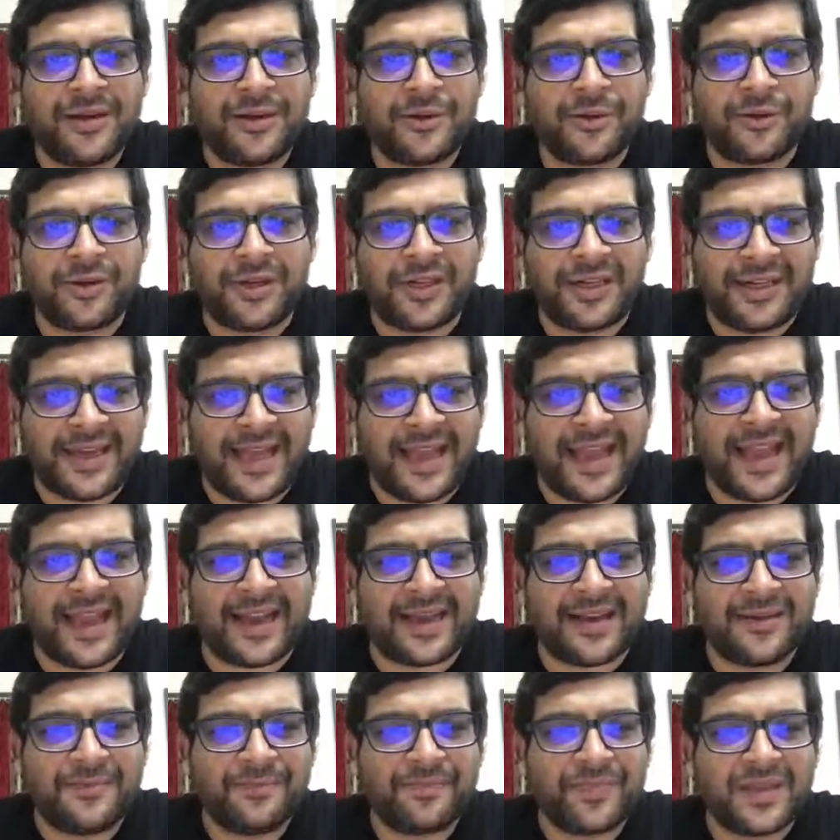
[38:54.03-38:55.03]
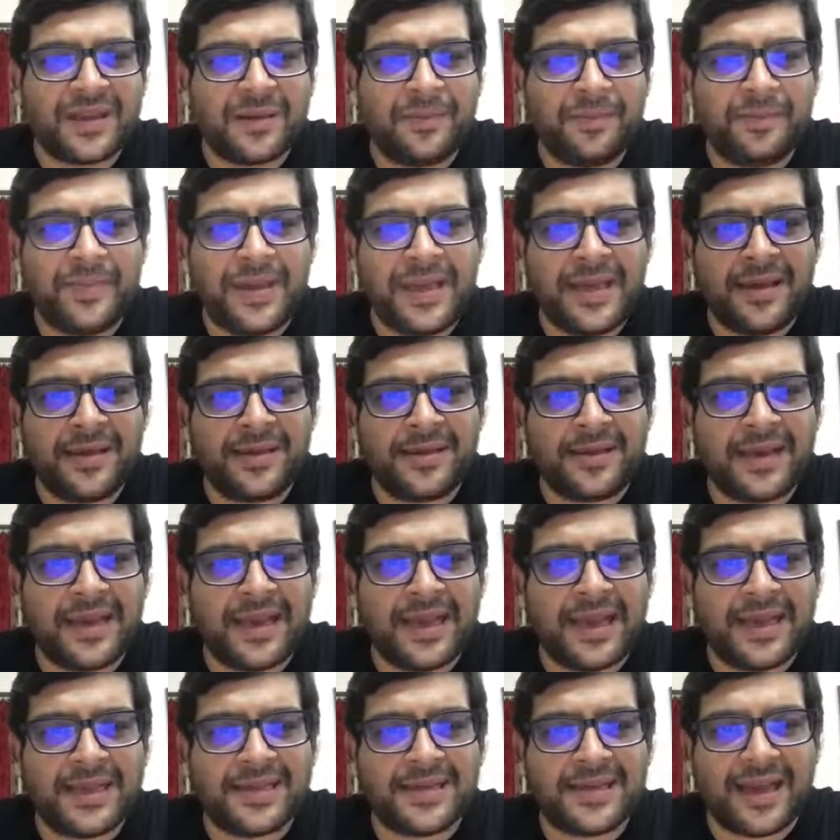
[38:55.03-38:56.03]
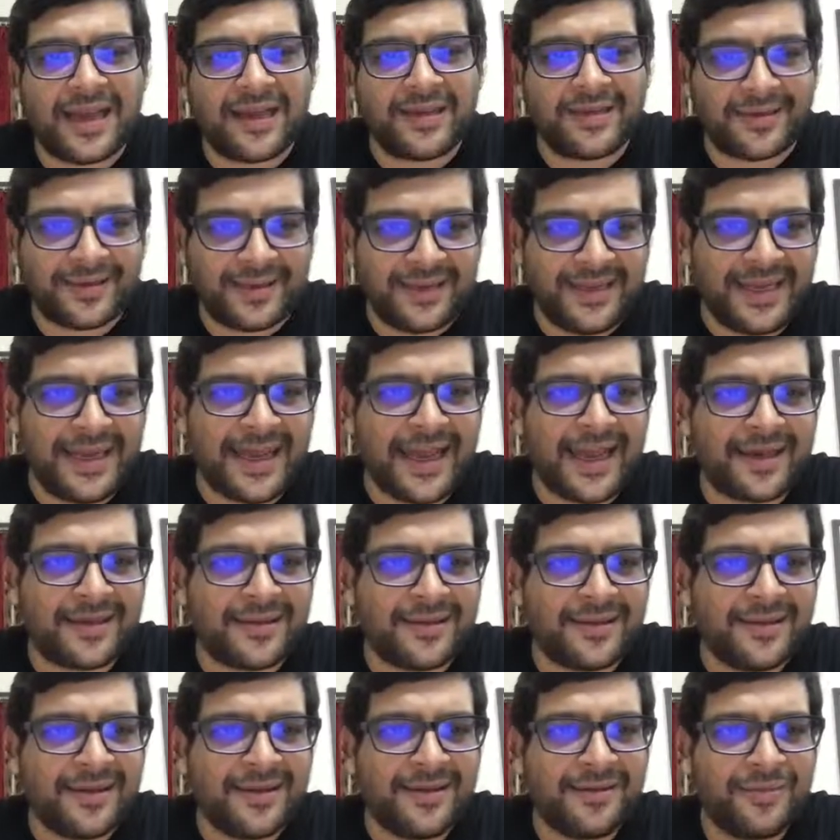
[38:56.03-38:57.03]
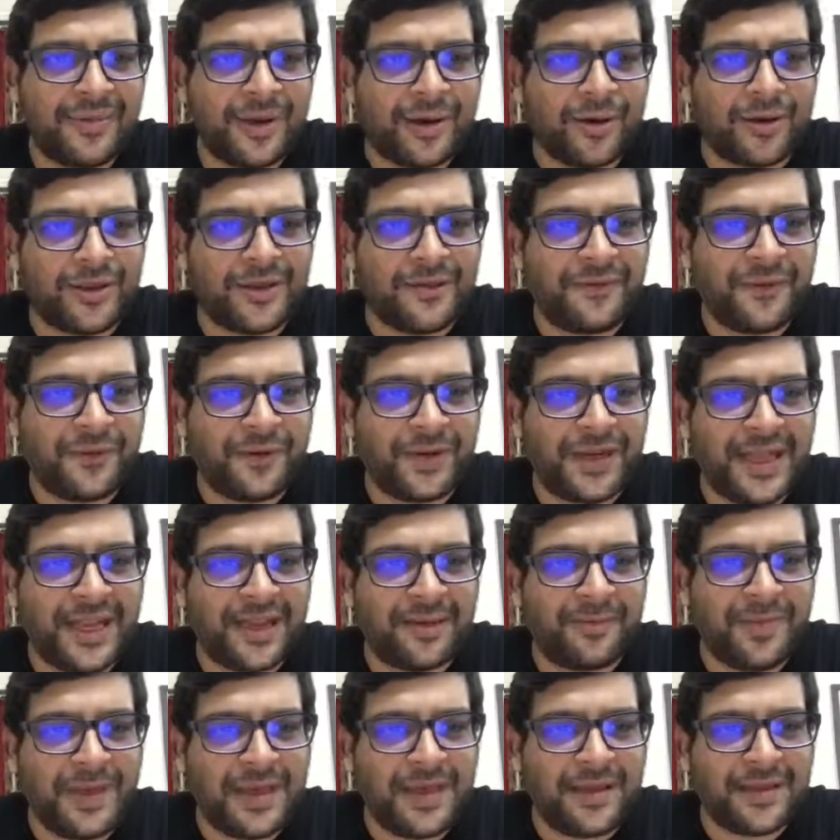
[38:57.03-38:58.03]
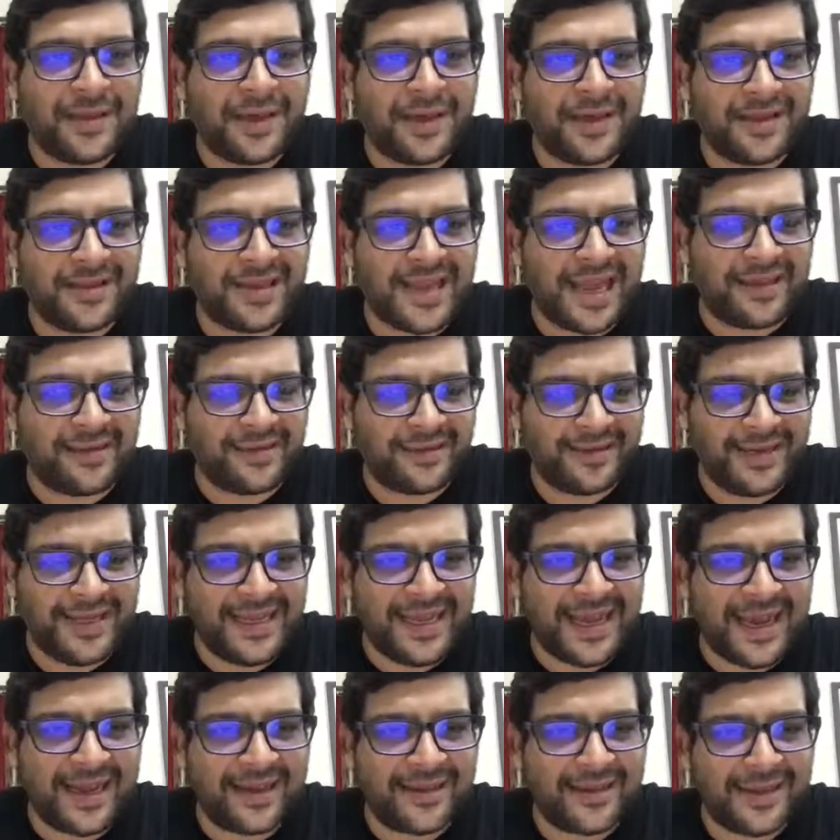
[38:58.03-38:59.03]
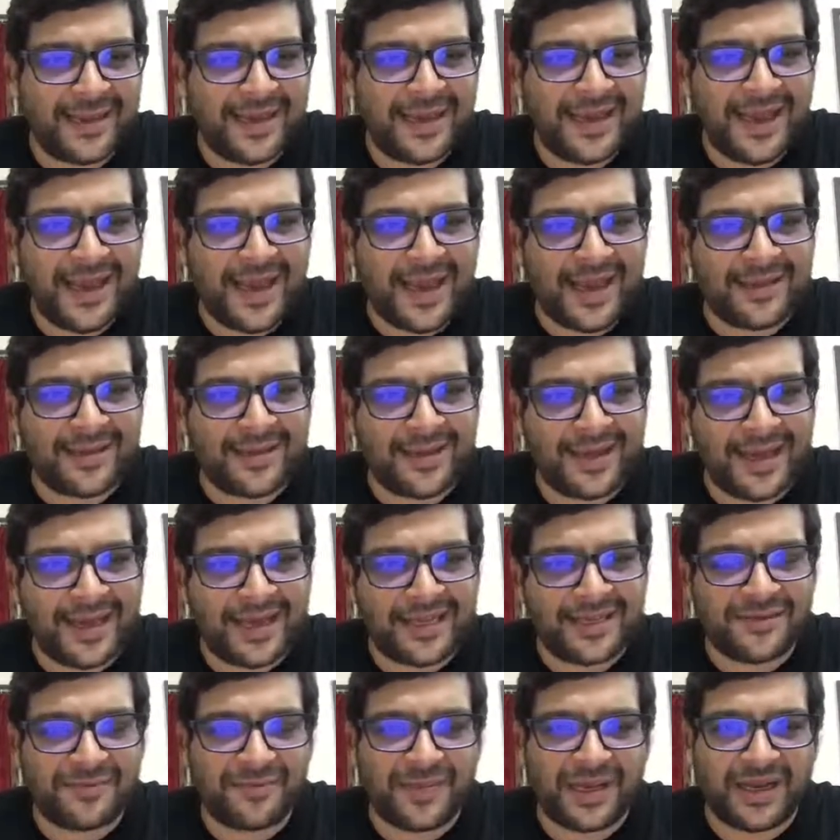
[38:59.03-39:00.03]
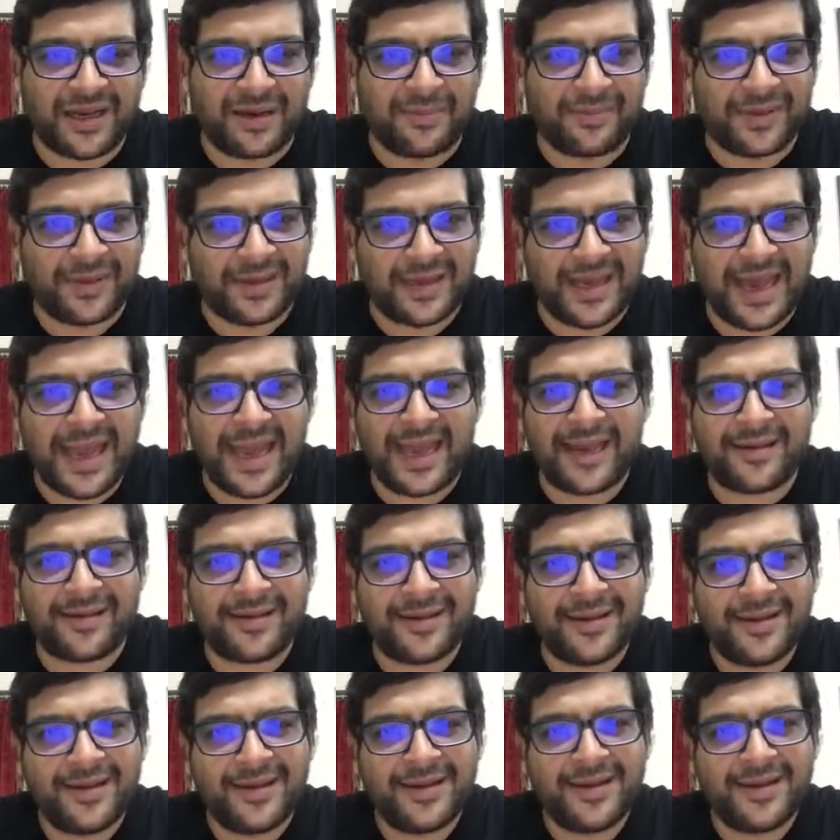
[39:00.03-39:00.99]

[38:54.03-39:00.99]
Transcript: to take B's age as 3x, because if you take B's age as 3x, A's age becomes X,